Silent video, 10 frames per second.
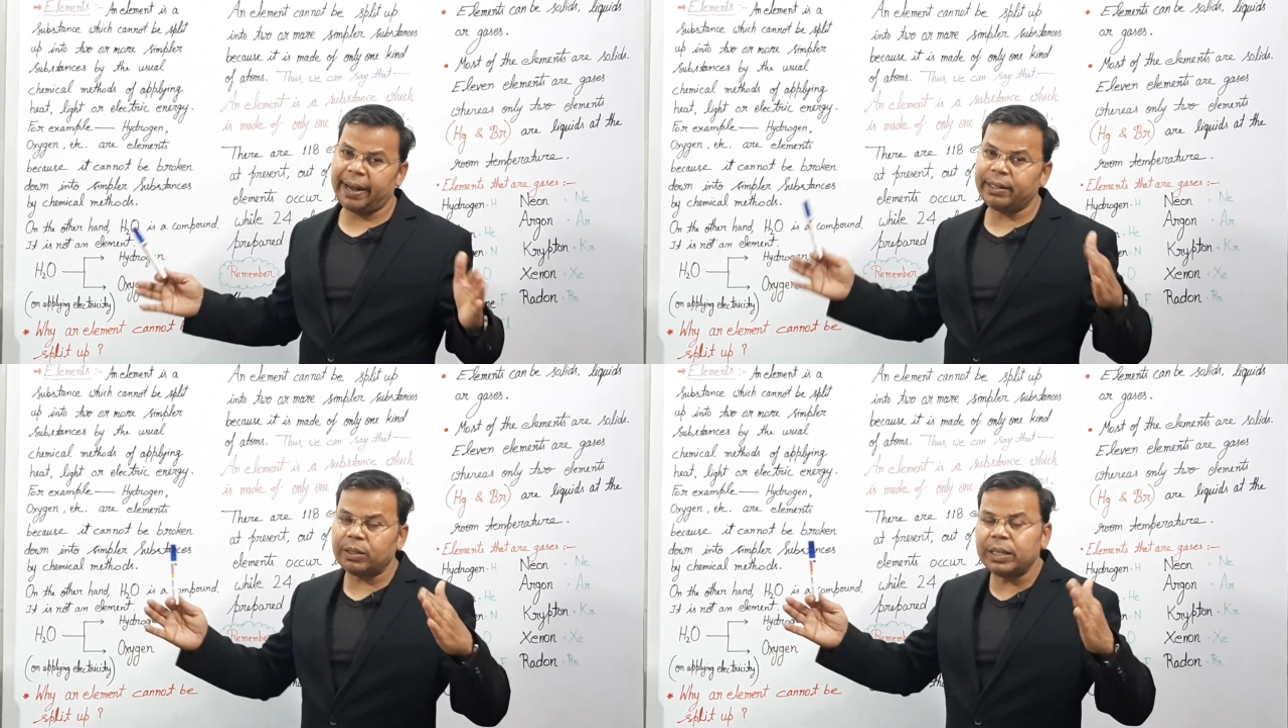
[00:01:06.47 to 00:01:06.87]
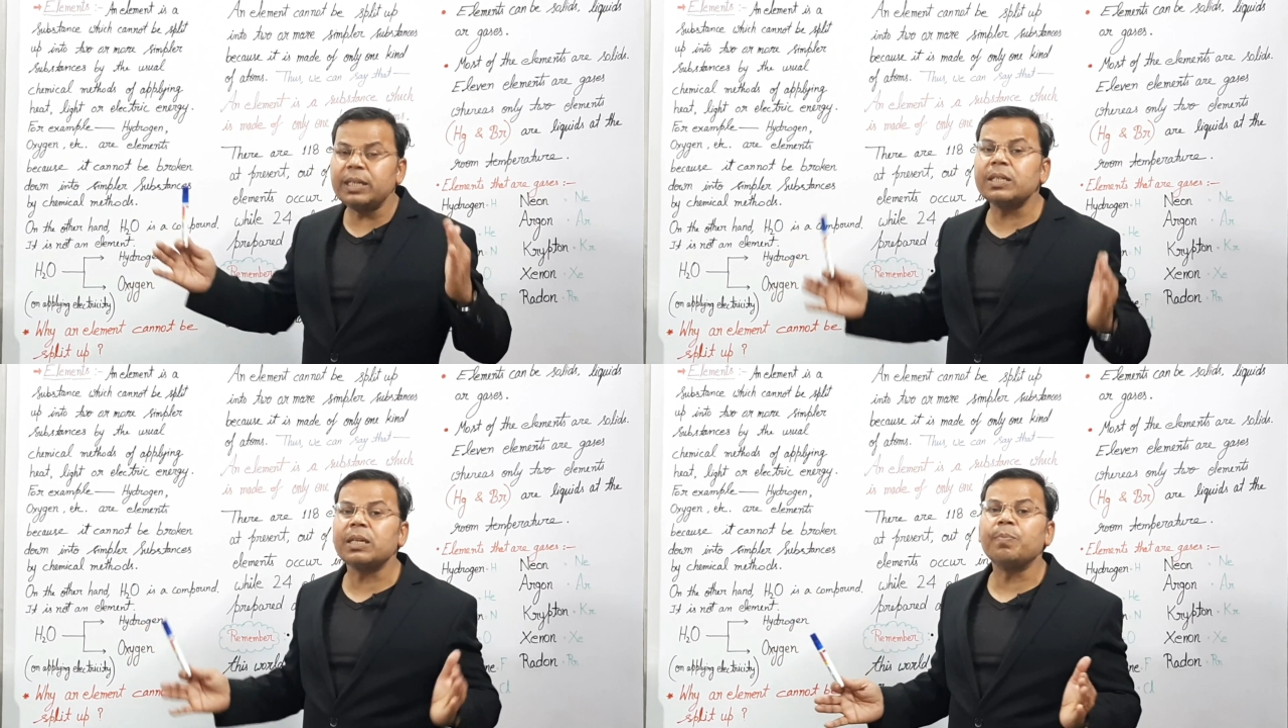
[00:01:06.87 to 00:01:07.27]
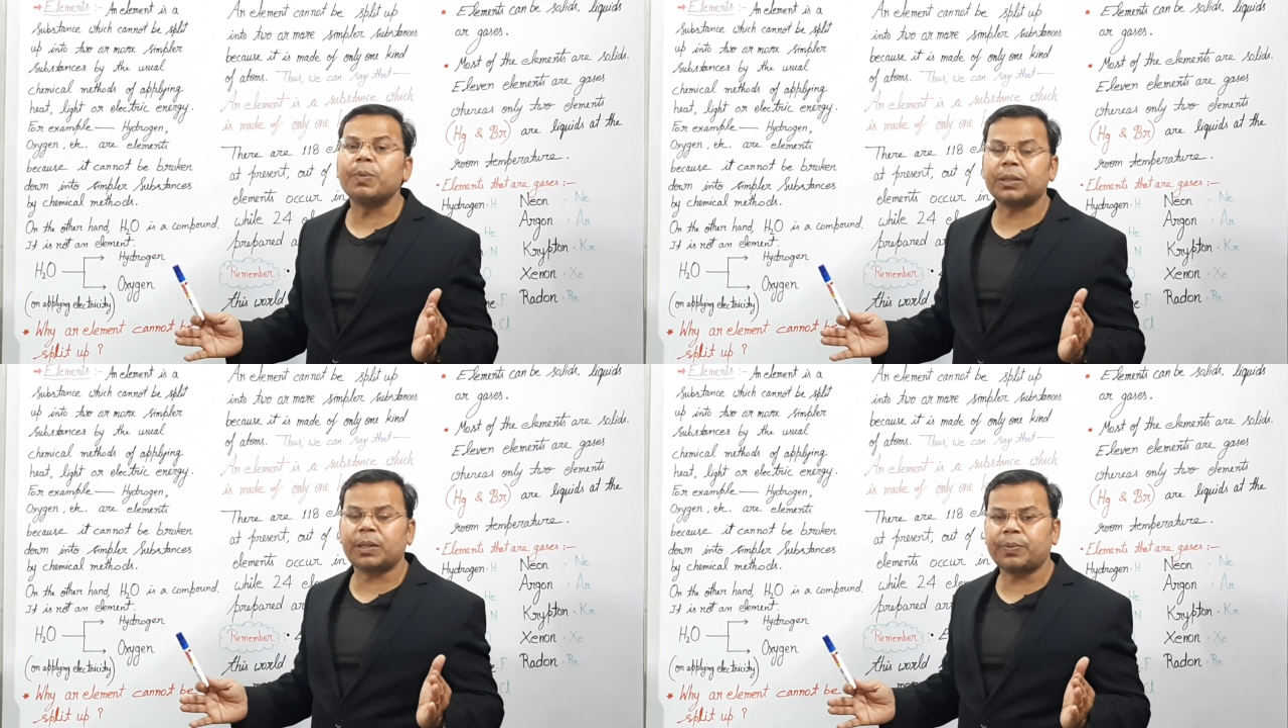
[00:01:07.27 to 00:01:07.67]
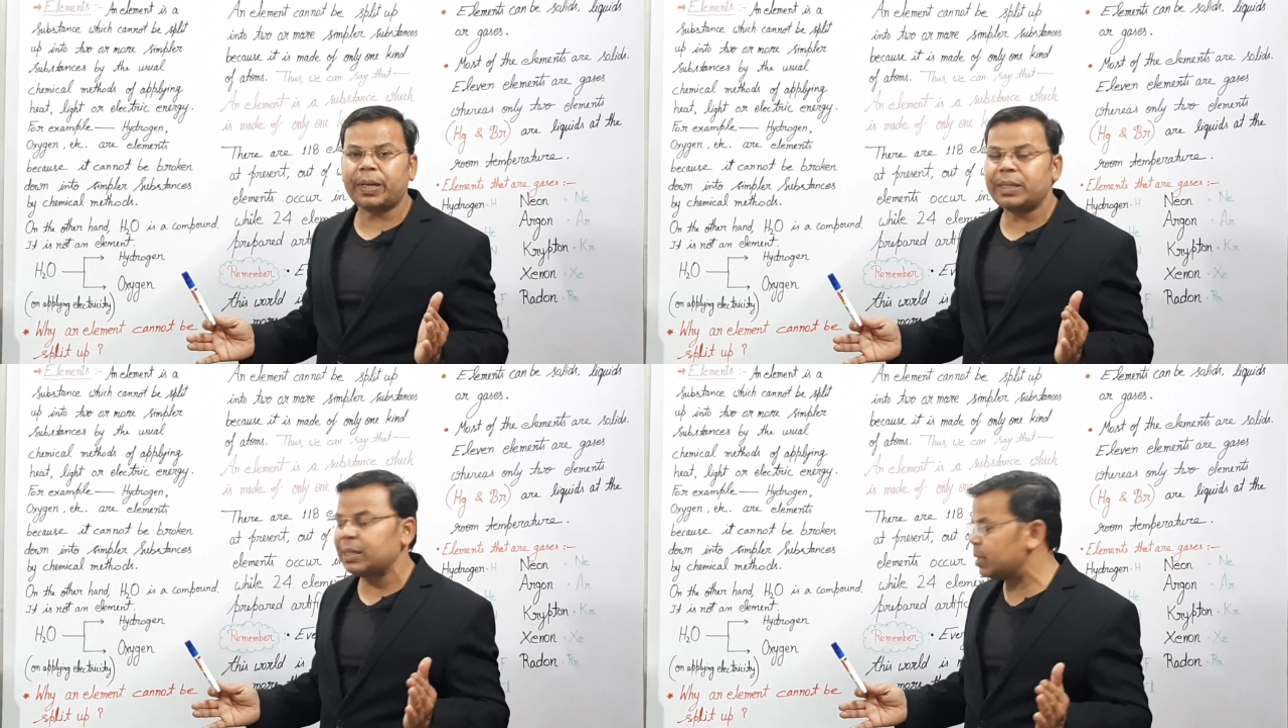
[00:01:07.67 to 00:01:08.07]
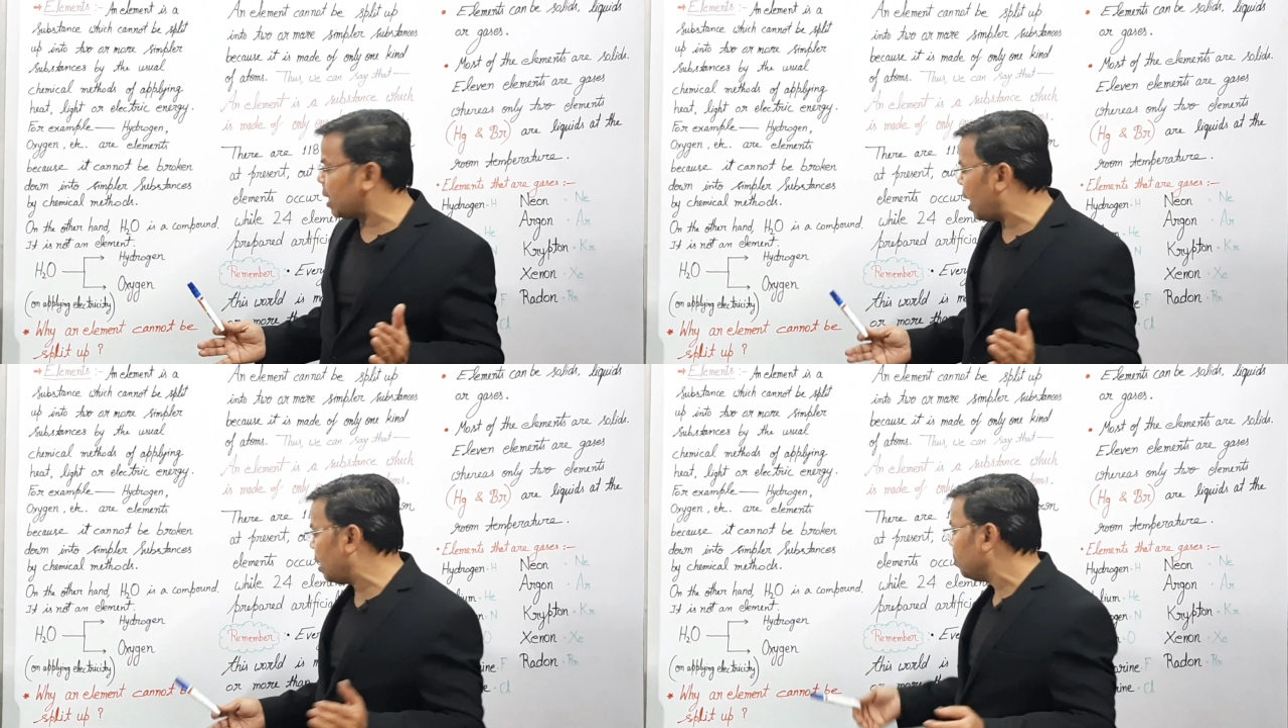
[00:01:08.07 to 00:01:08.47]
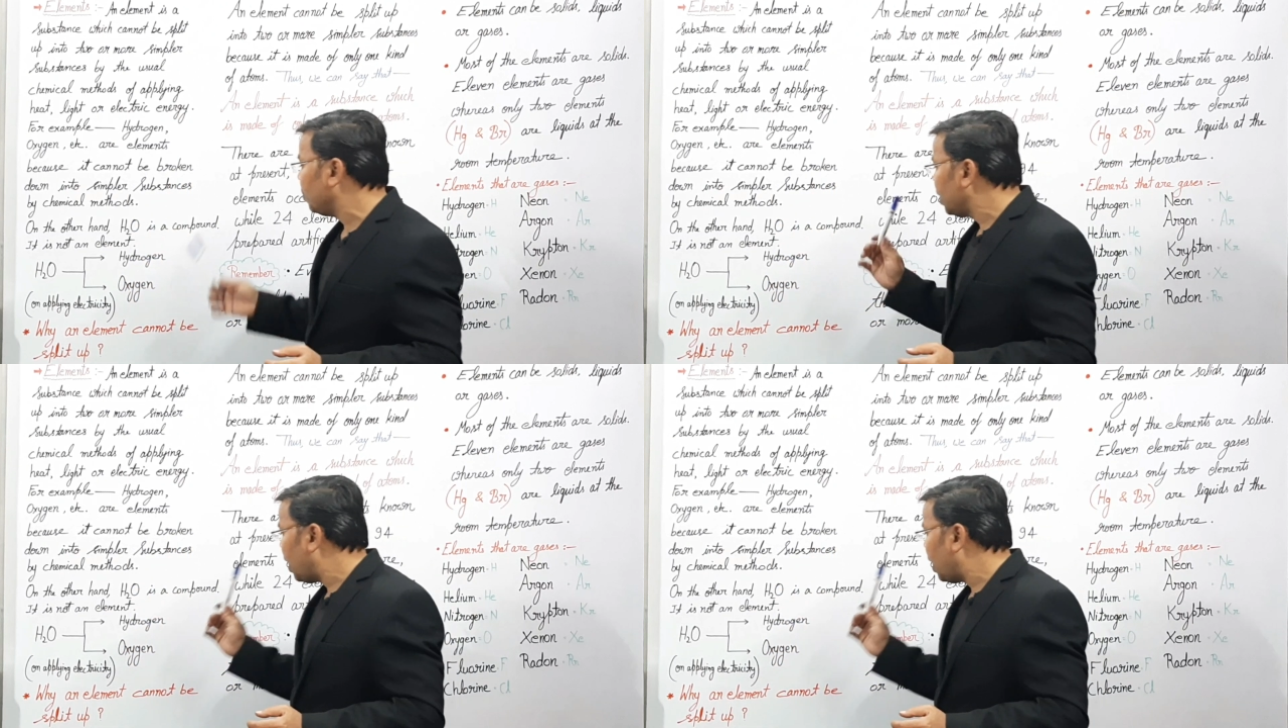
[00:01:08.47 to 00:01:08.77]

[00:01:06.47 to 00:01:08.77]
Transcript: and these simpler substances are